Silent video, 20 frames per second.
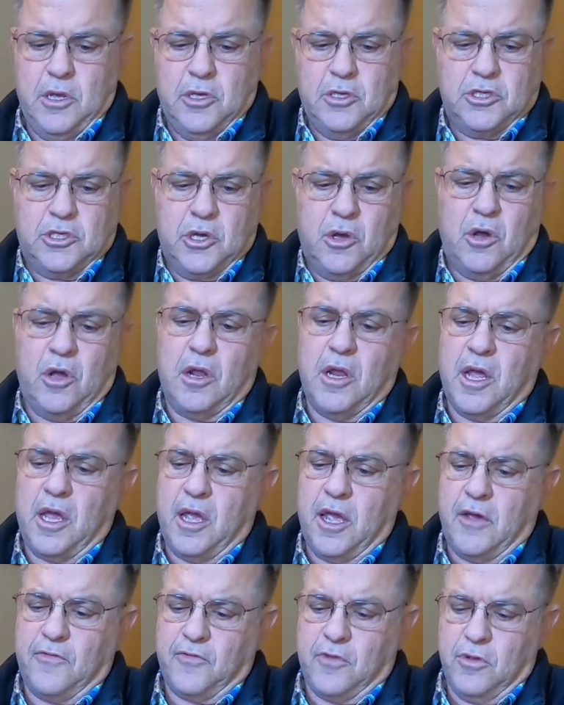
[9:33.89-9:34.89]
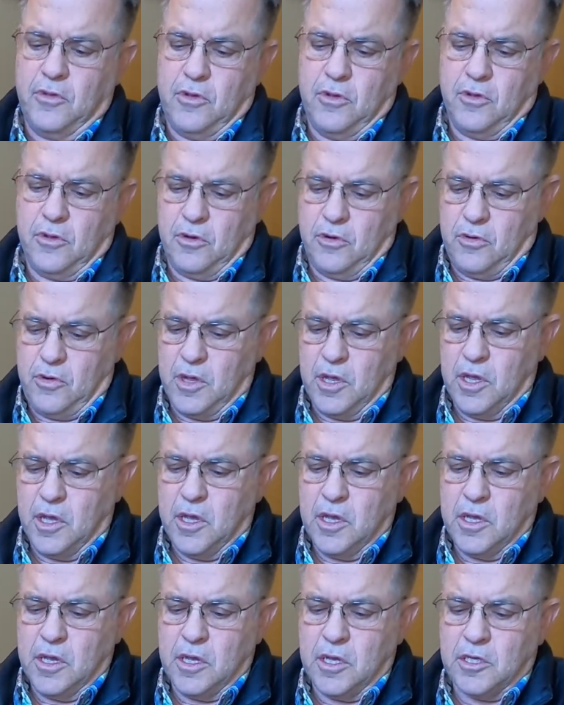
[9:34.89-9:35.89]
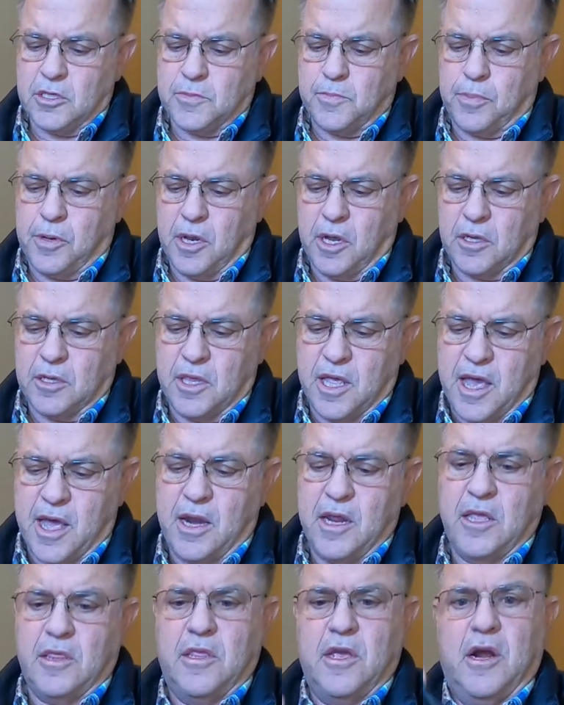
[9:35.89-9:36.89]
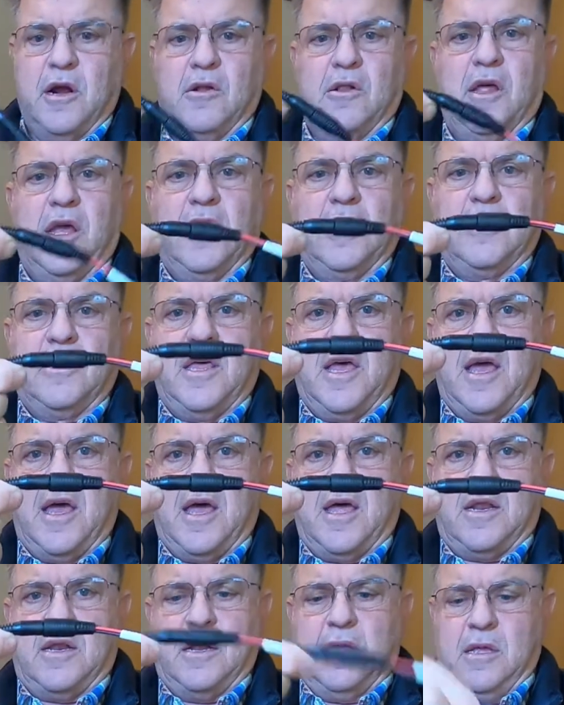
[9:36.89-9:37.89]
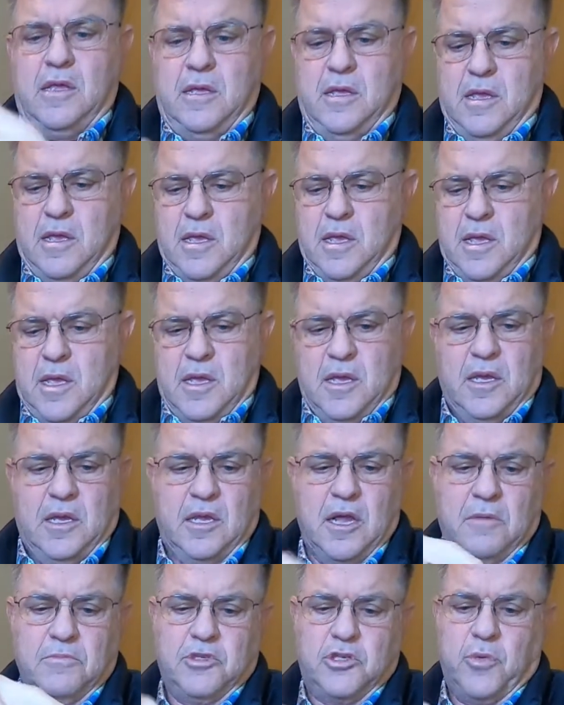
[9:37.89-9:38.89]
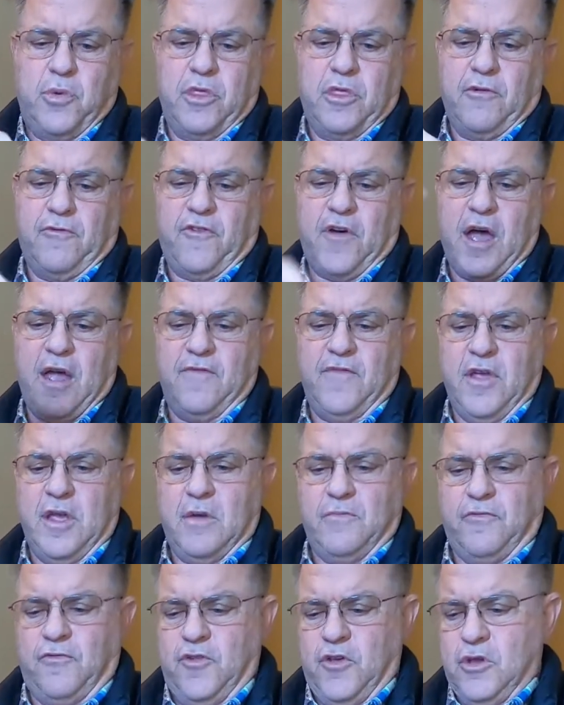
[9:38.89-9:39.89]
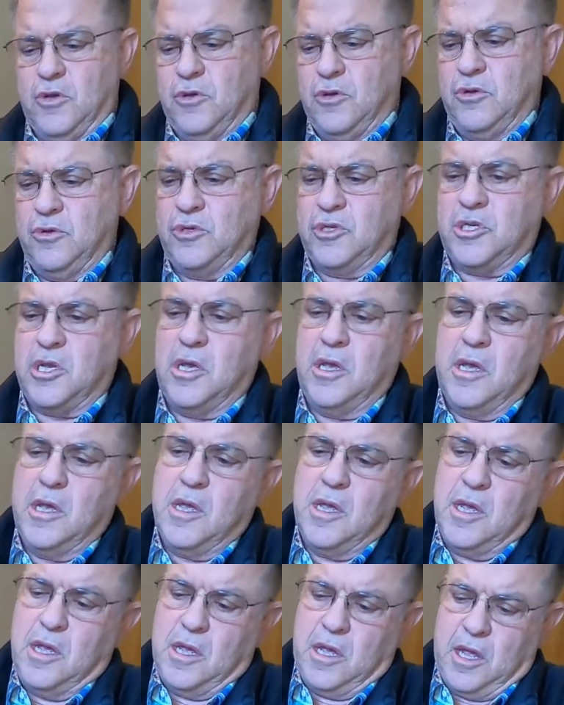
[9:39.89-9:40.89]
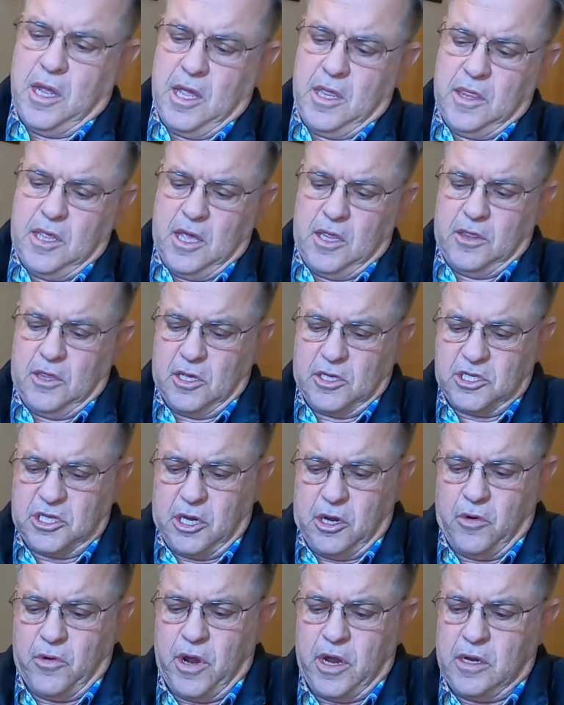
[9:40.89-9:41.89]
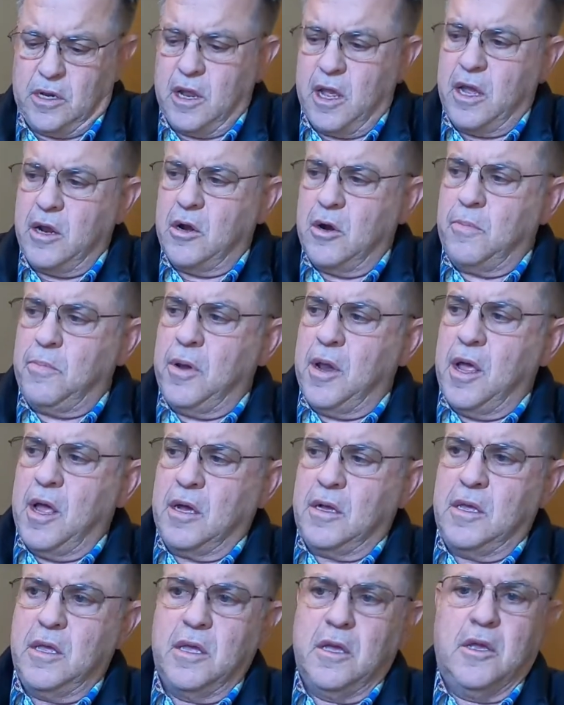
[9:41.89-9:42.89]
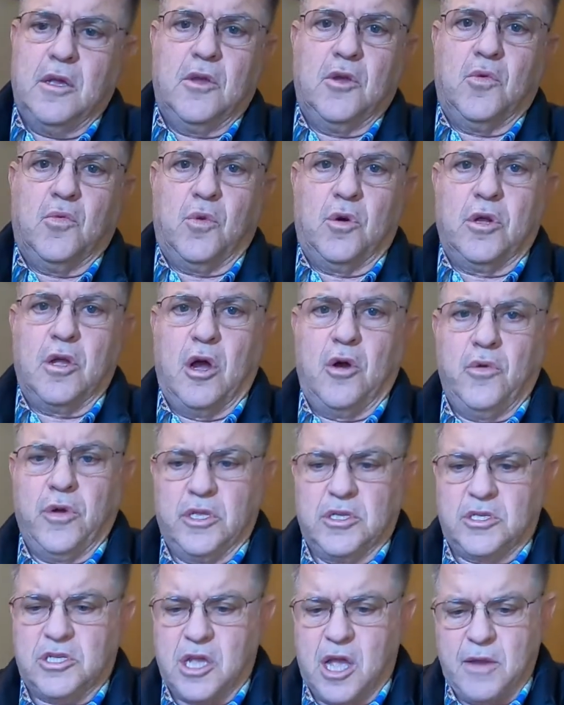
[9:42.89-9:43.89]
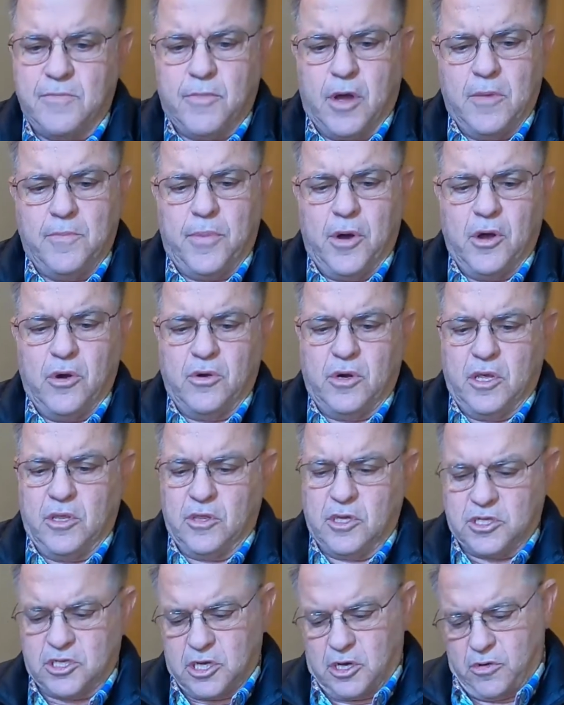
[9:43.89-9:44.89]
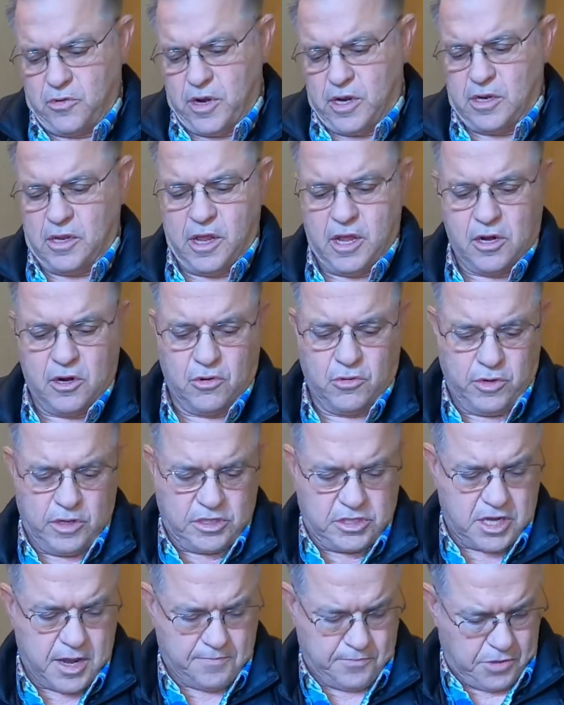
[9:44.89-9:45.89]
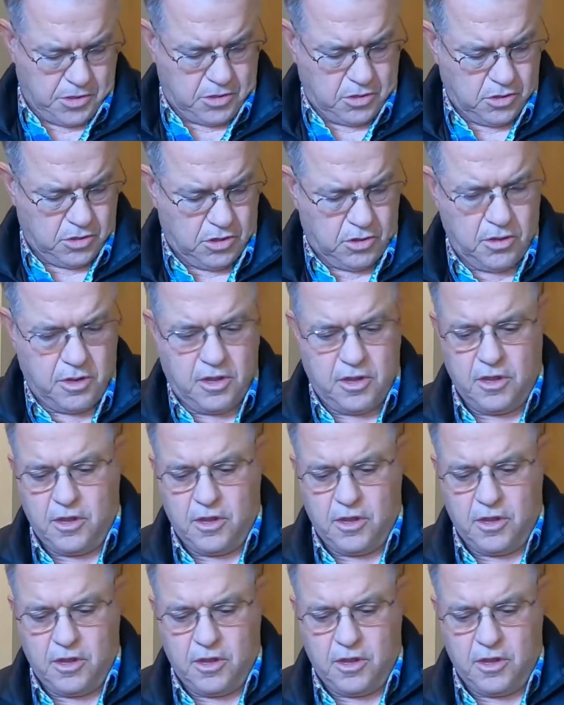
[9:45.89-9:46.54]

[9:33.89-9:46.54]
So all I have to do is plug that in there like that. Comes with a 5-amp fuse, and then the cigarette lighter plug will go inside my boat in the cigarette lighter receptacle.